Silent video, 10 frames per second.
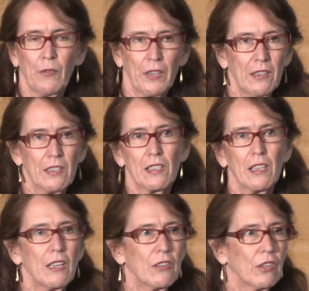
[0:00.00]
in this
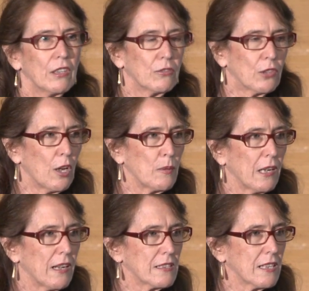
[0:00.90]
era of
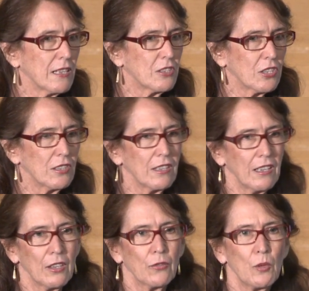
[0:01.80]
globalisation
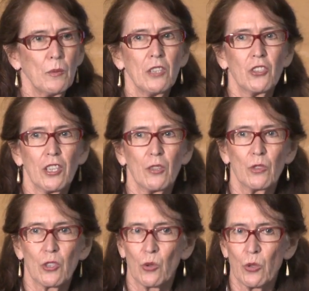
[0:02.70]
and of diminishing
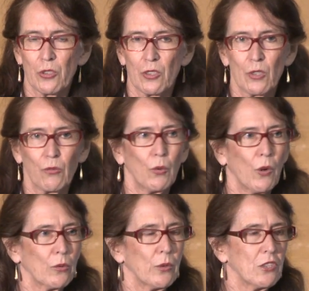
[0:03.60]
resources for
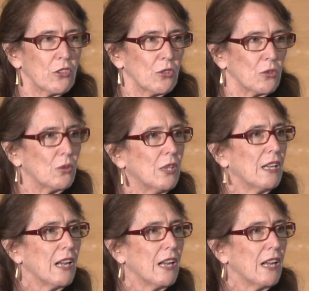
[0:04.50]
what we do.